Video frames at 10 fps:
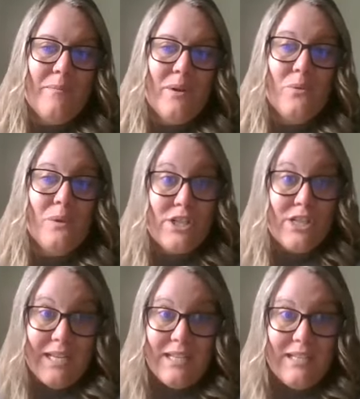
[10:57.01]

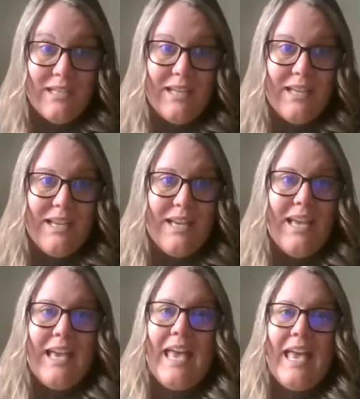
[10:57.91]
originated.
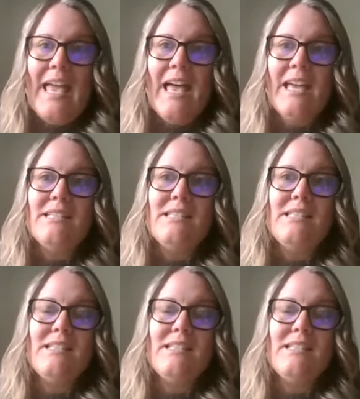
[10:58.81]
And